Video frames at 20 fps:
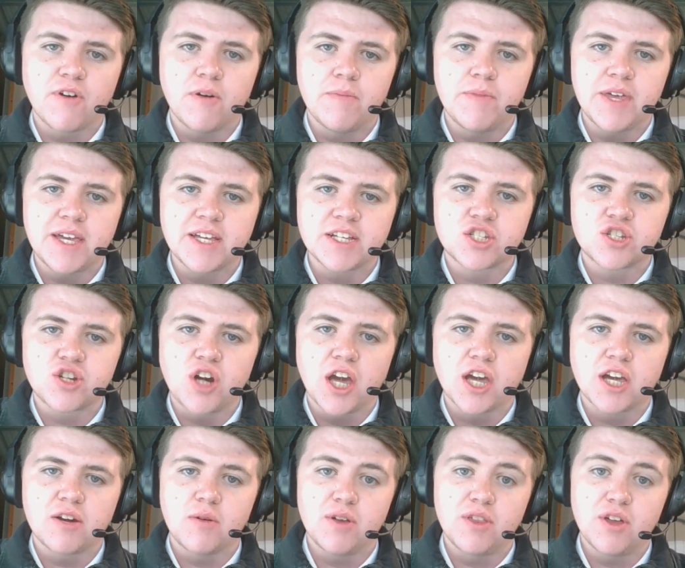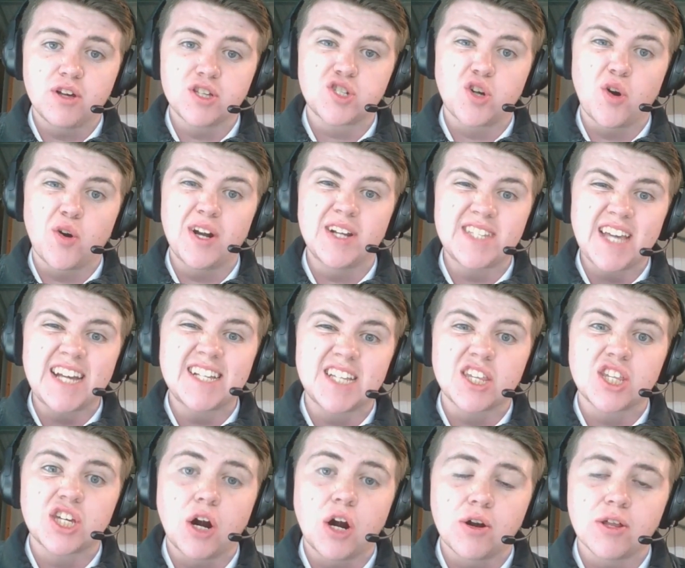From the striker with scoring his
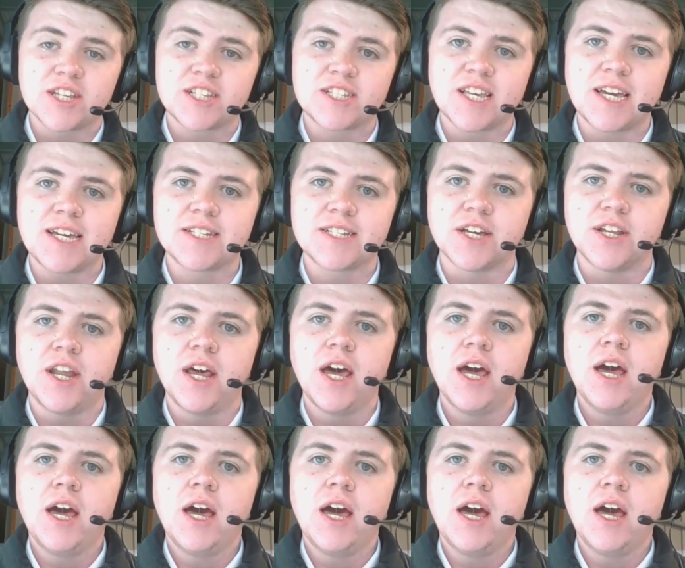18th goal of the season.